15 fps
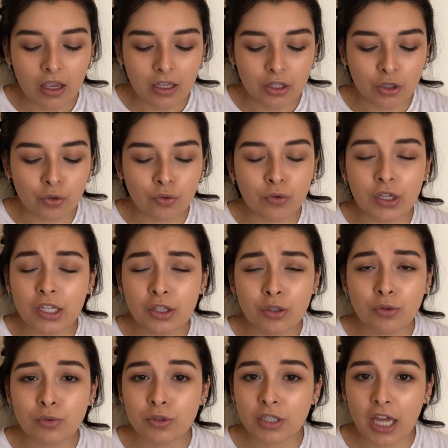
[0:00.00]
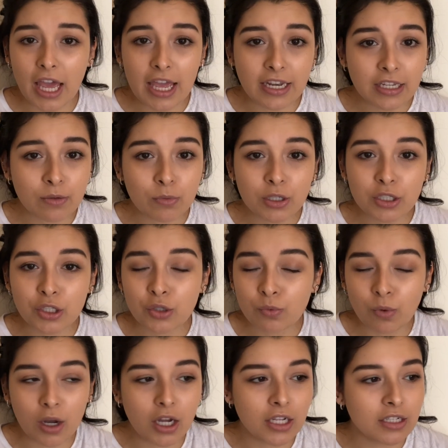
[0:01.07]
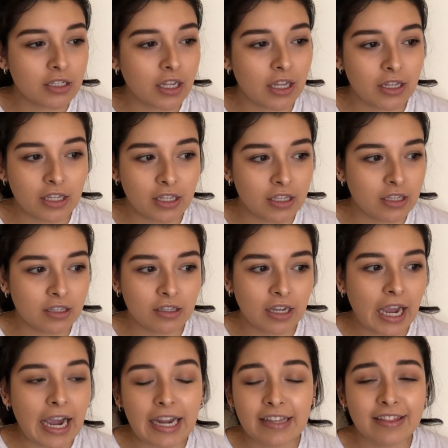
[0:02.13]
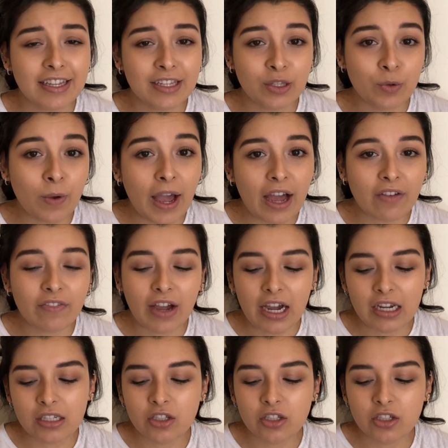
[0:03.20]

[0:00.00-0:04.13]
You can use any one you want, any kind that you have. I